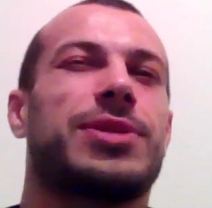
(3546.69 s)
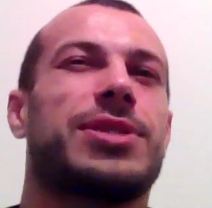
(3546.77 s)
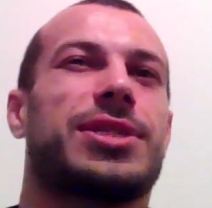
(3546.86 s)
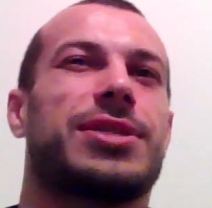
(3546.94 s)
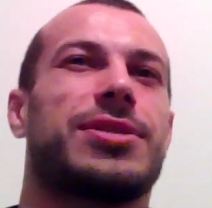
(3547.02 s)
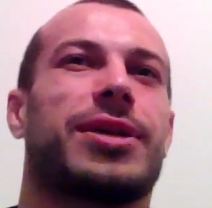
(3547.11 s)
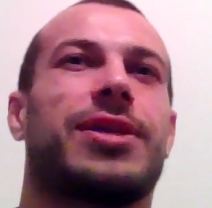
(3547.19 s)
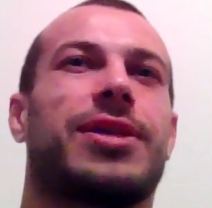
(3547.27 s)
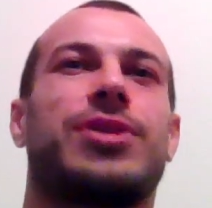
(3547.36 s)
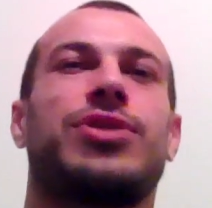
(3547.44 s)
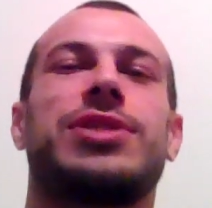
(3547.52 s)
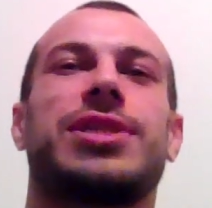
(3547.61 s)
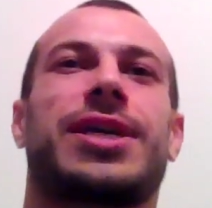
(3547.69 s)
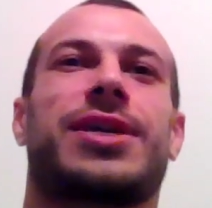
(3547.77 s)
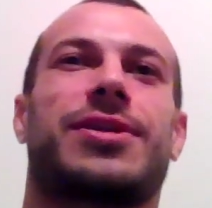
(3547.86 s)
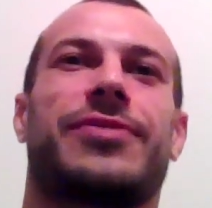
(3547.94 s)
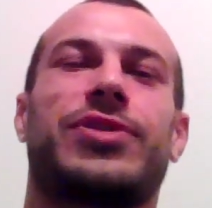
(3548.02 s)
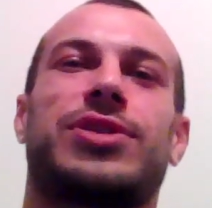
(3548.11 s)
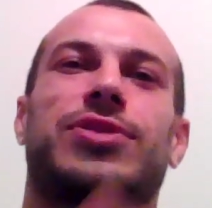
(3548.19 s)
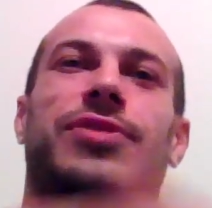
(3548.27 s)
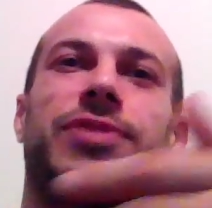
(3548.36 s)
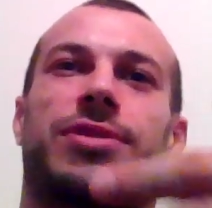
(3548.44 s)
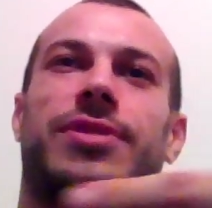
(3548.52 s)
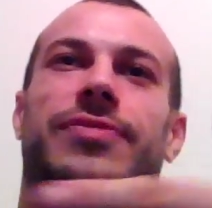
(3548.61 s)
Sometimes usually like if you
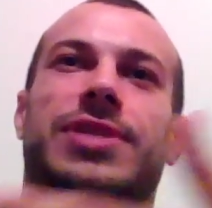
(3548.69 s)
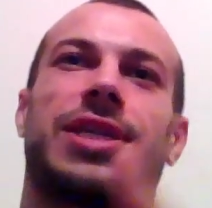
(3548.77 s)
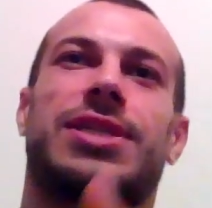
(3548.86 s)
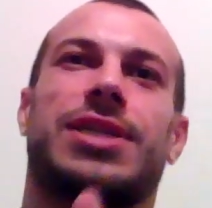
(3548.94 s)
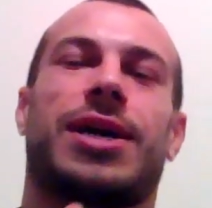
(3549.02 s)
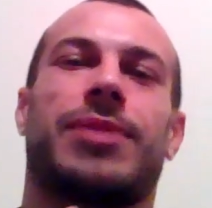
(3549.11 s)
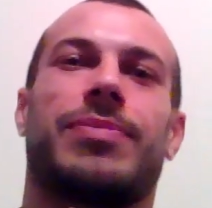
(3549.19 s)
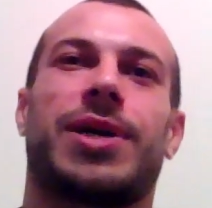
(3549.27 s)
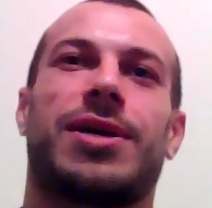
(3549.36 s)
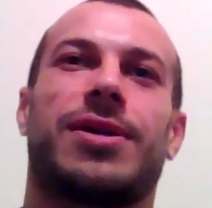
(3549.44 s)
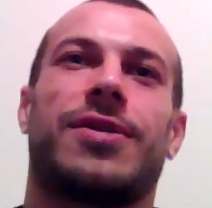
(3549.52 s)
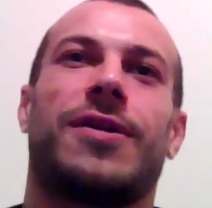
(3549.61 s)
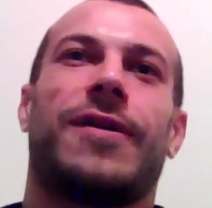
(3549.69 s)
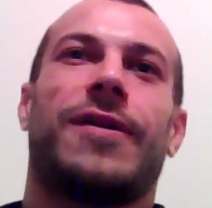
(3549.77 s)
teach an armbar,